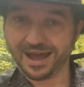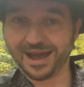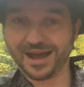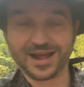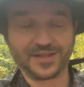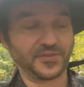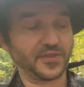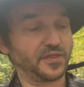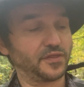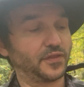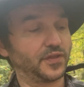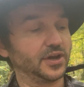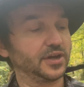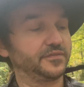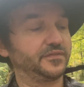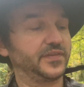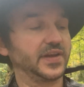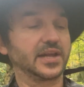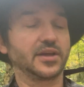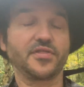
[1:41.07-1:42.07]
and
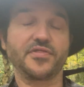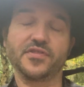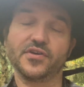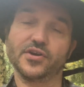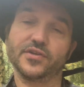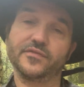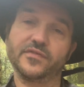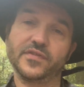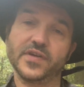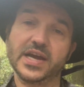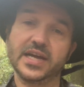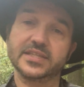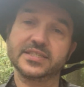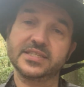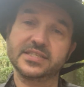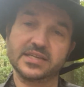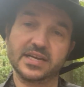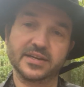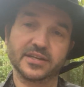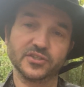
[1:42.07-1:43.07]
third finger, third fret,
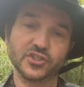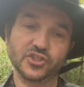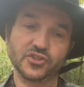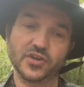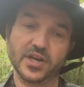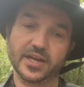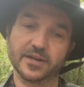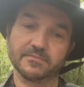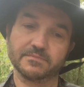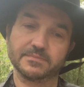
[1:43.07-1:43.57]
second string.